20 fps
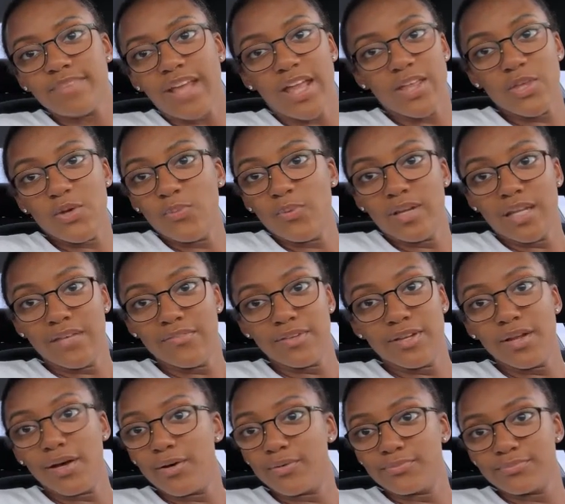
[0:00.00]
and you wouldn't
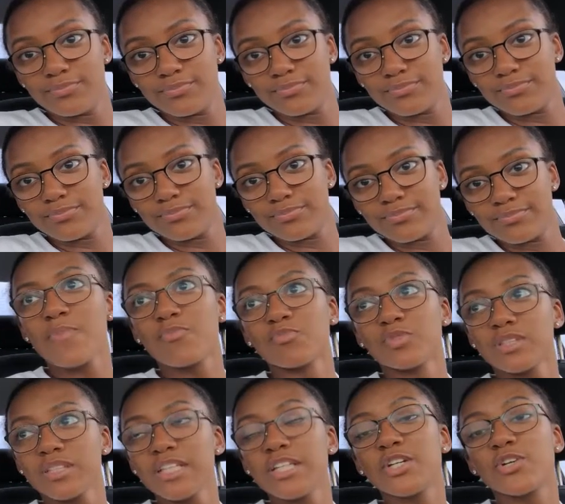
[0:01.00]
even know. I'm
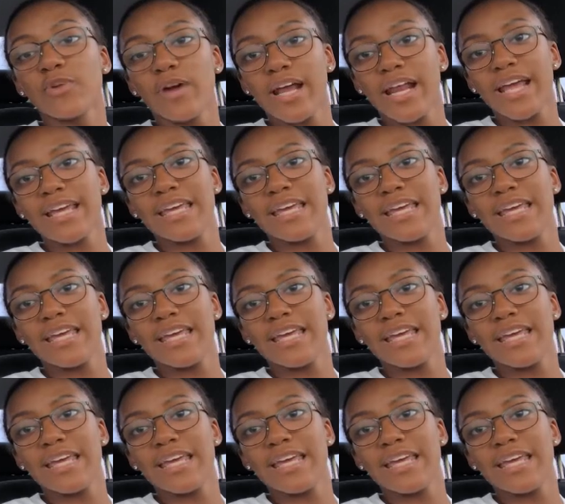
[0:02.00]
really great